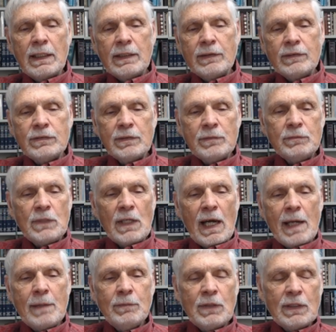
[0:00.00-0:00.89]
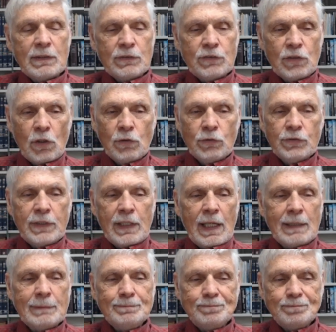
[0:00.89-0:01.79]
some time that shows
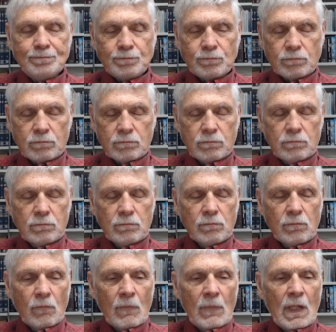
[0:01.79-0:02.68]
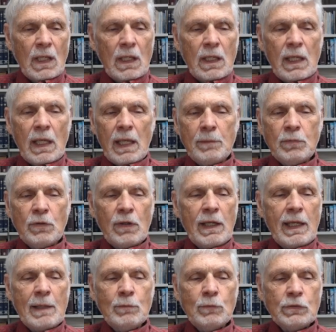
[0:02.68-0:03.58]
that
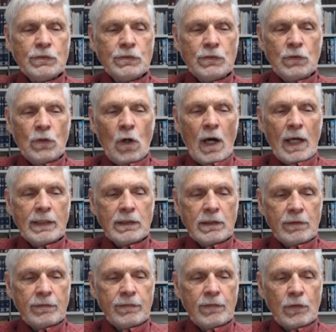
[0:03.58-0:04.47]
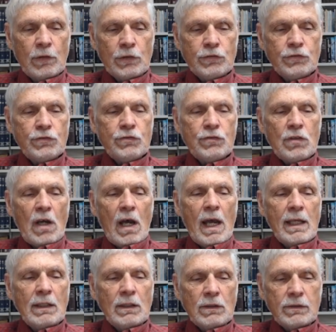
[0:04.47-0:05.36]
Abraham was not the first
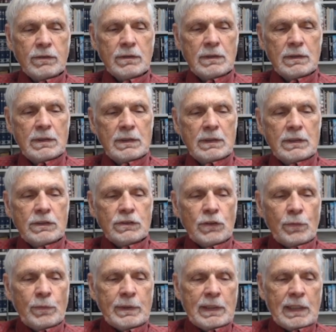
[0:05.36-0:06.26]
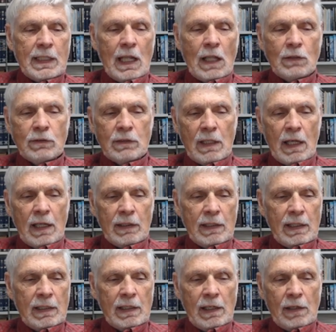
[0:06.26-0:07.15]
child. So we did our
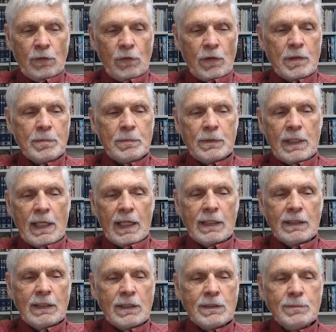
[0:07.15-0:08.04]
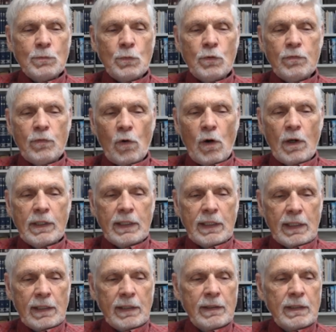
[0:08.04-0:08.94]
arithmetic, and let's move on
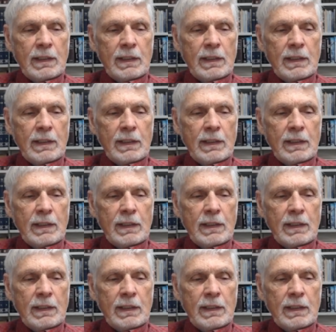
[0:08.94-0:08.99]
here.